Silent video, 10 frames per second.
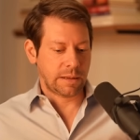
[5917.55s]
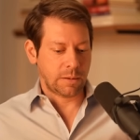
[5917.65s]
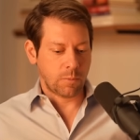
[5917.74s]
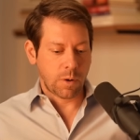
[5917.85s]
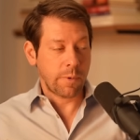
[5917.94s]

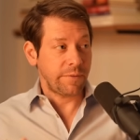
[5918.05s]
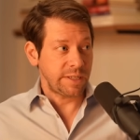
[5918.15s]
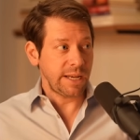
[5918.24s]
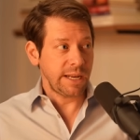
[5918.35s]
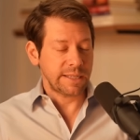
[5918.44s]
what we've
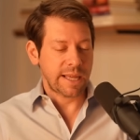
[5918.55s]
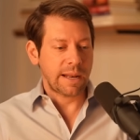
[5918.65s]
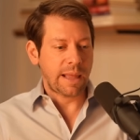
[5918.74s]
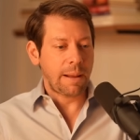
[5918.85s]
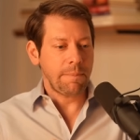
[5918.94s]
seen is
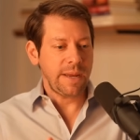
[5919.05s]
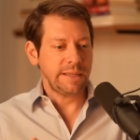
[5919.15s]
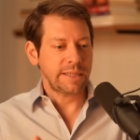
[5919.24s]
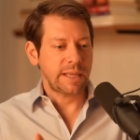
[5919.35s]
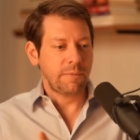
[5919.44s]
that that
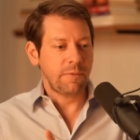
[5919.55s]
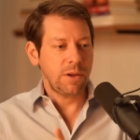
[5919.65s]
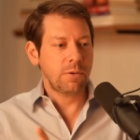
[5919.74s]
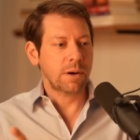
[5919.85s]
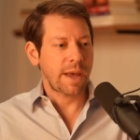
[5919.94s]
means that
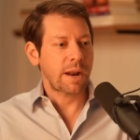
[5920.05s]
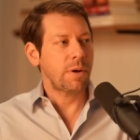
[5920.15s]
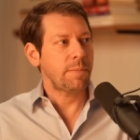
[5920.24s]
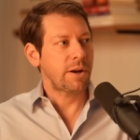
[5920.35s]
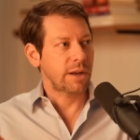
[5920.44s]
fewer men and
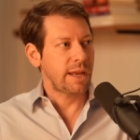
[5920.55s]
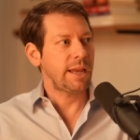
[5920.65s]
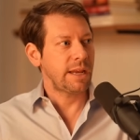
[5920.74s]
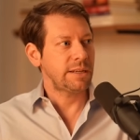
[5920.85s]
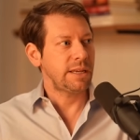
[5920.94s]
women are
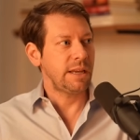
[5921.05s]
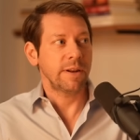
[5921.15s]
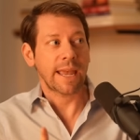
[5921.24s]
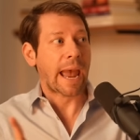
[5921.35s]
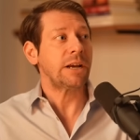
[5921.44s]
getting into
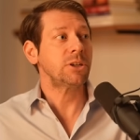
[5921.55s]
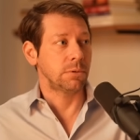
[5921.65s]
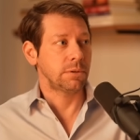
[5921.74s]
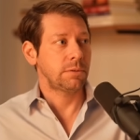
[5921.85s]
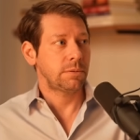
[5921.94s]
even
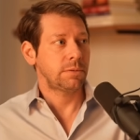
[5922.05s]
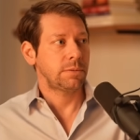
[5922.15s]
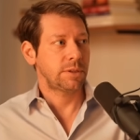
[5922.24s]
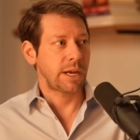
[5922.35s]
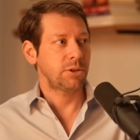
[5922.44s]
casual
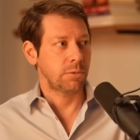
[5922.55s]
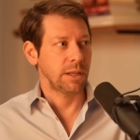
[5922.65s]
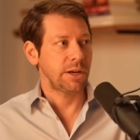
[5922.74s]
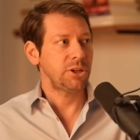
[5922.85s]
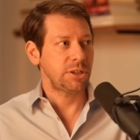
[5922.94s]
sexual
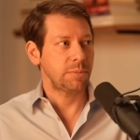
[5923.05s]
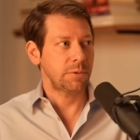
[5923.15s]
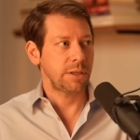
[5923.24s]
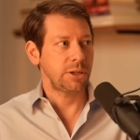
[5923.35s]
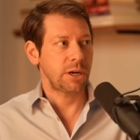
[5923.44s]
relationships
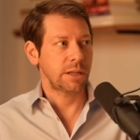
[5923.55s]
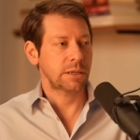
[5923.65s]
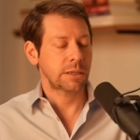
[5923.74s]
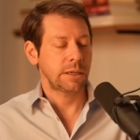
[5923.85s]
with each other.